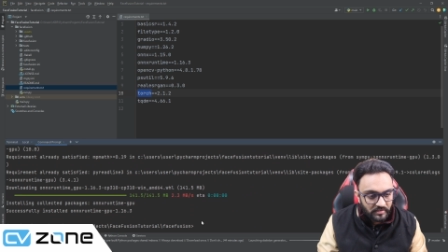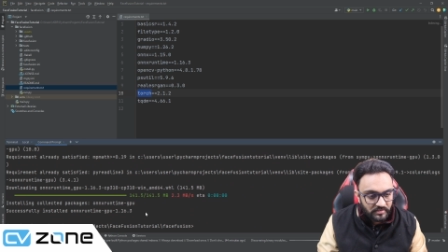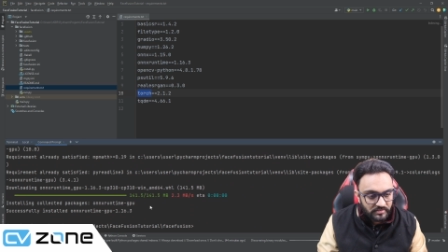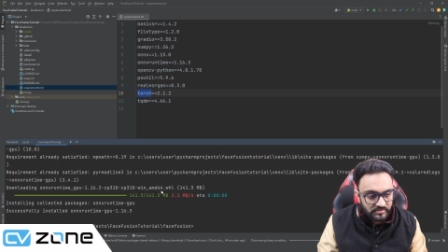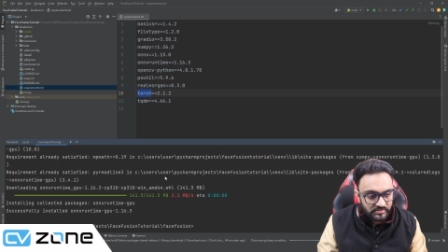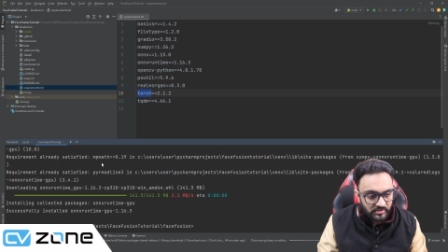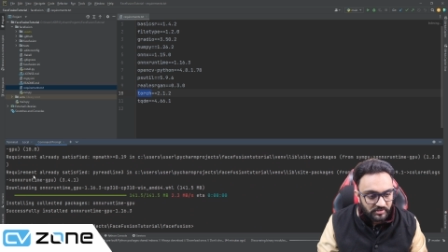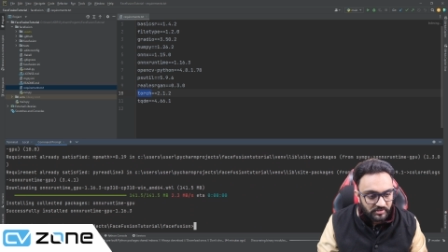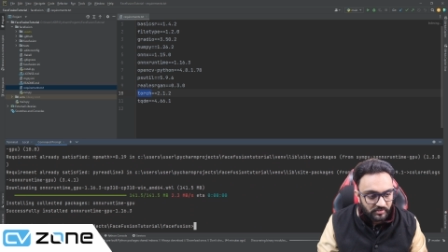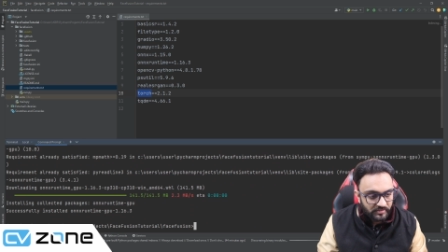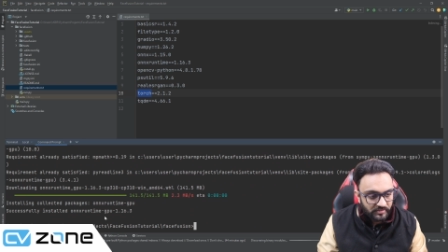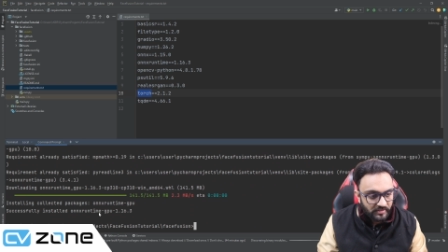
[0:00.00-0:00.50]

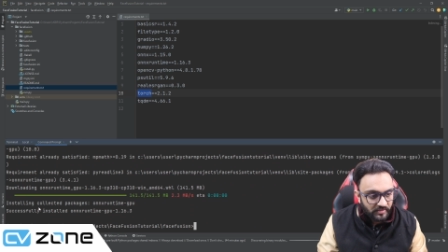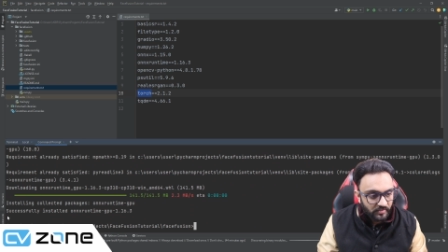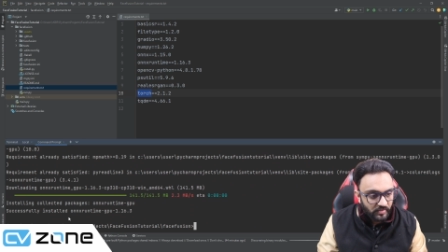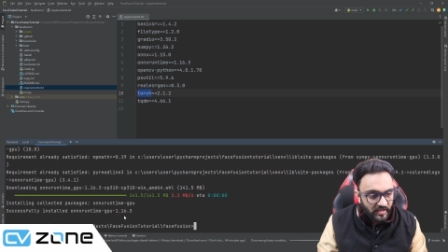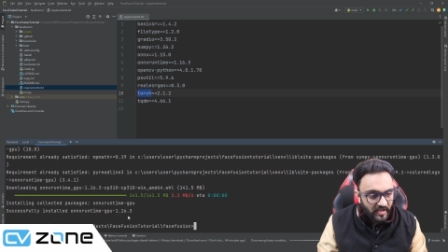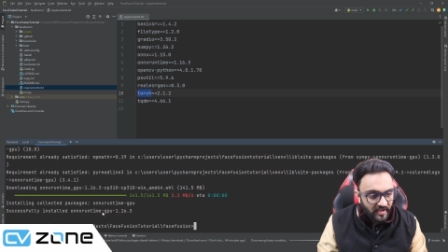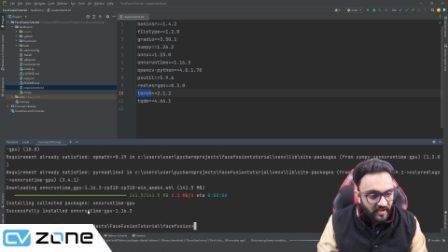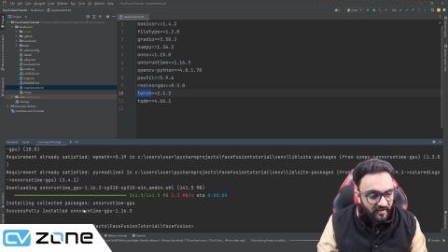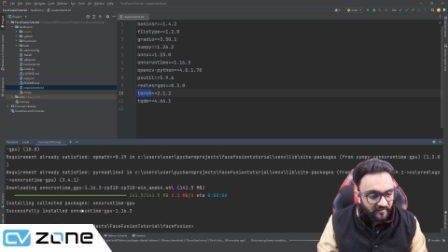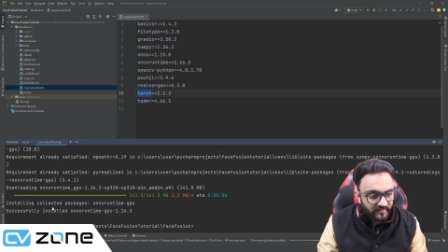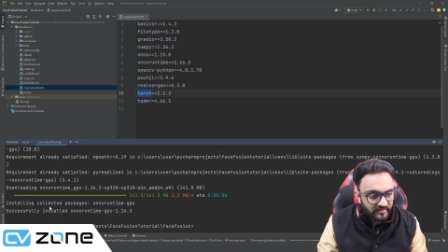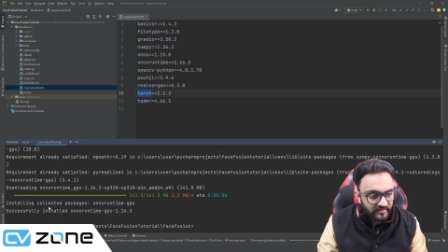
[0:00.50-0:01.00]
So there we
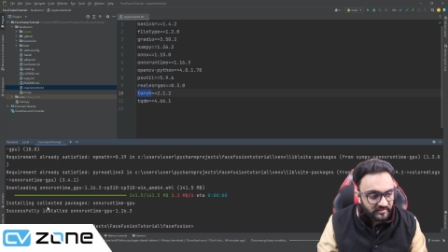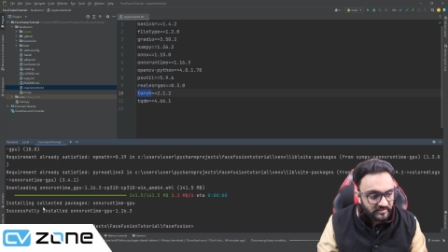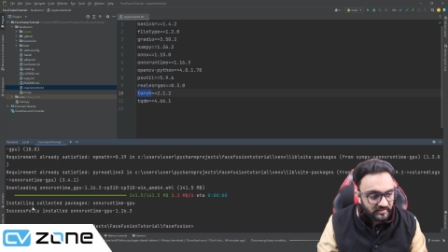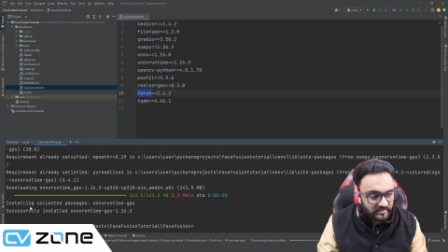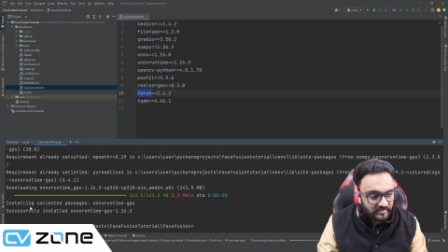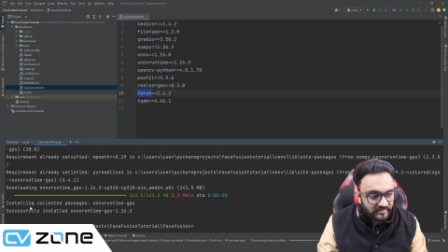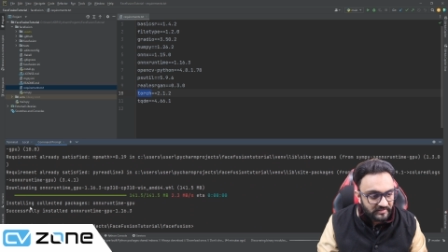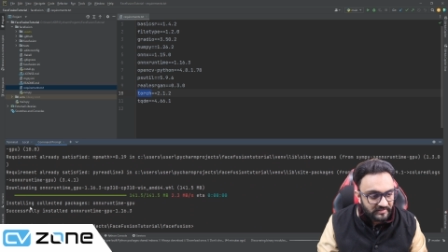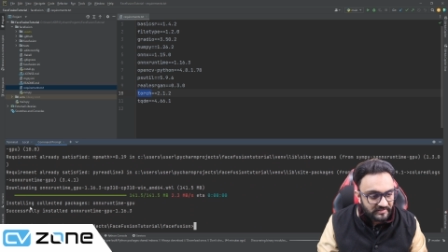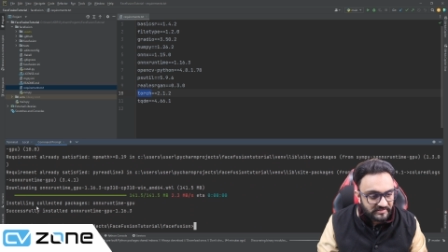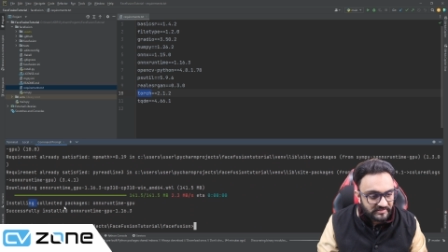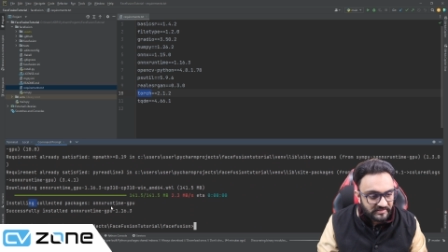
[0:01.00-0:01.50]
have it.
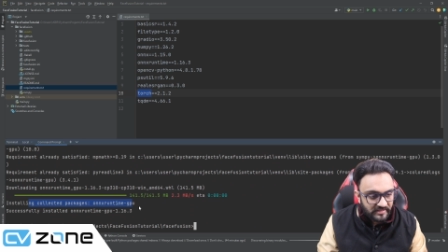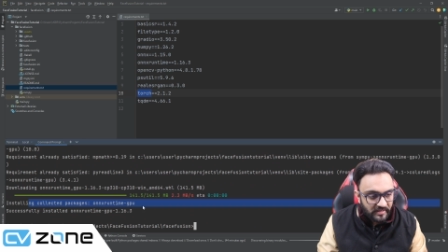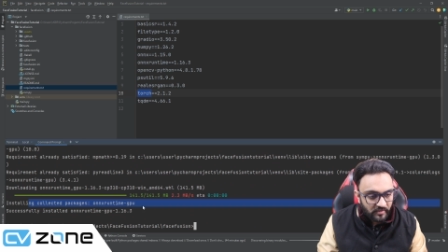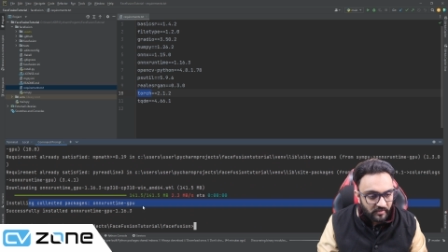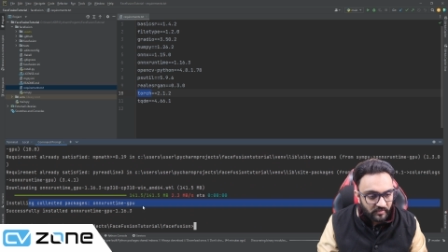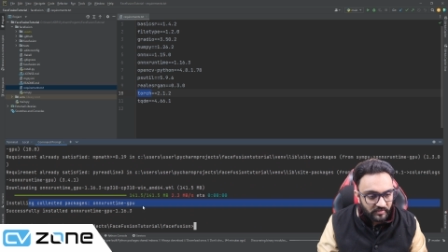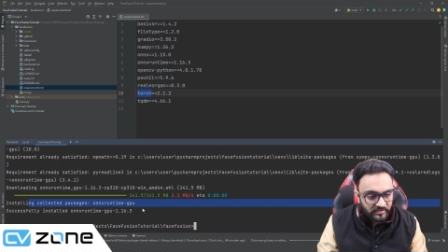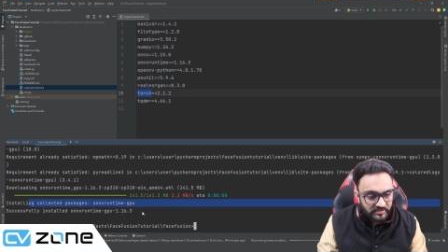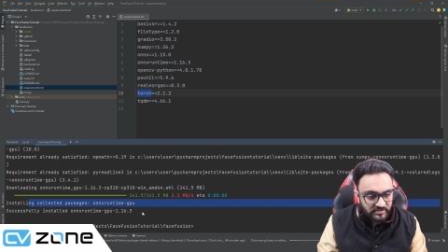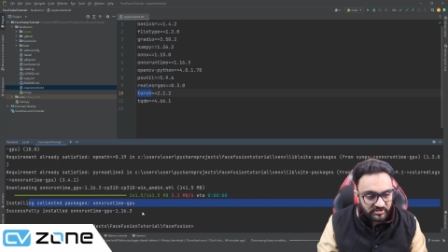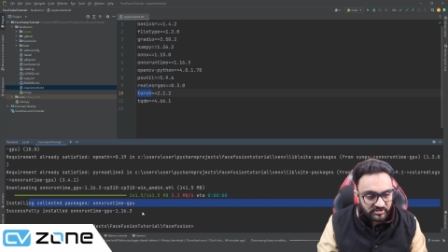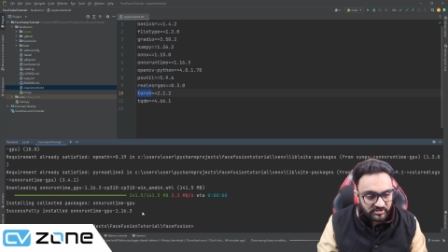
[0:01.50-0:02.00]
It is now
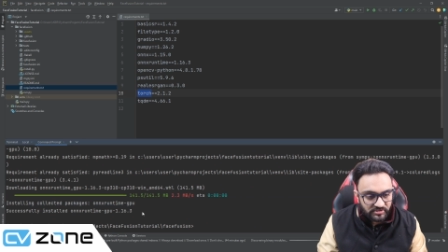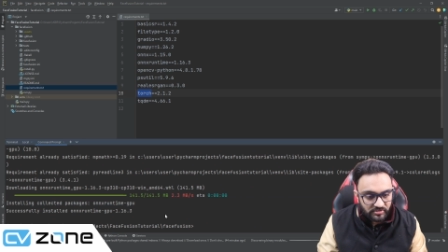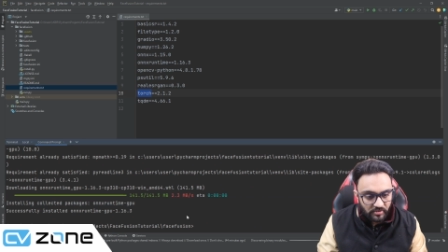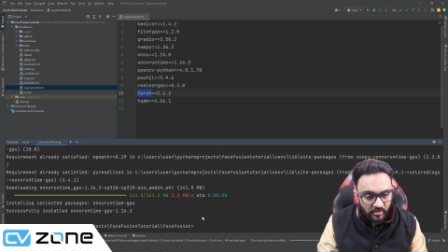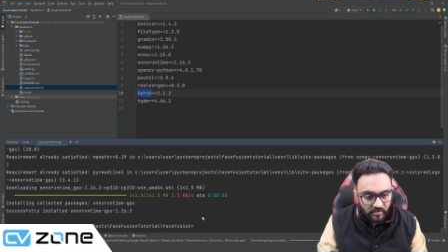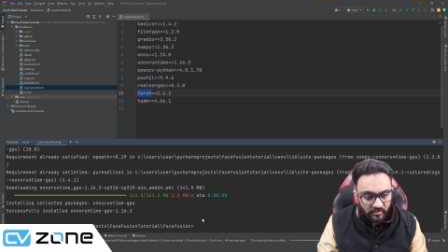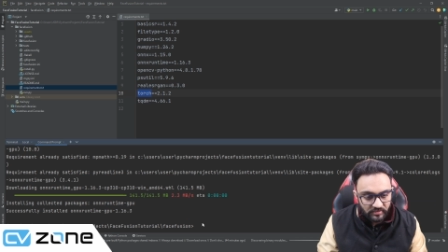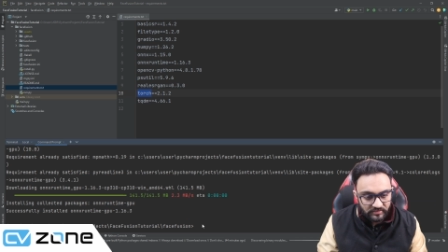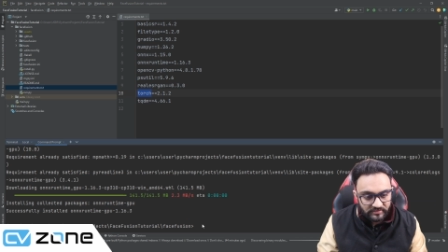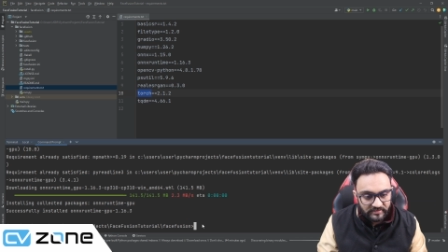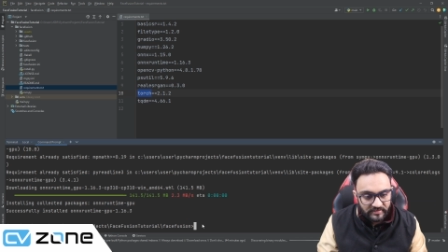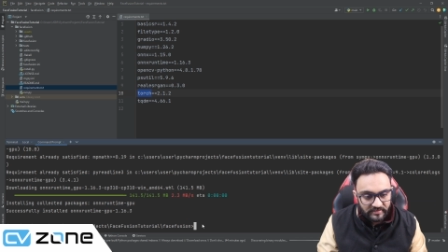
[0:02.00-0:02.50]

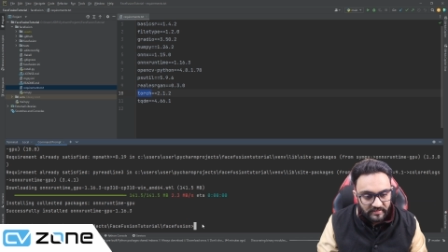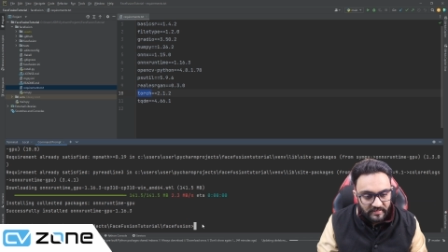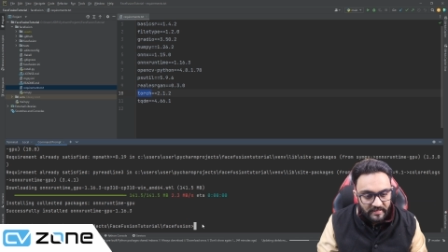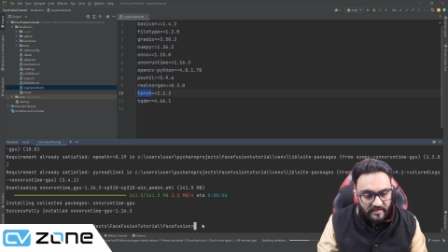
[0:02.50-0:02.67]
installed.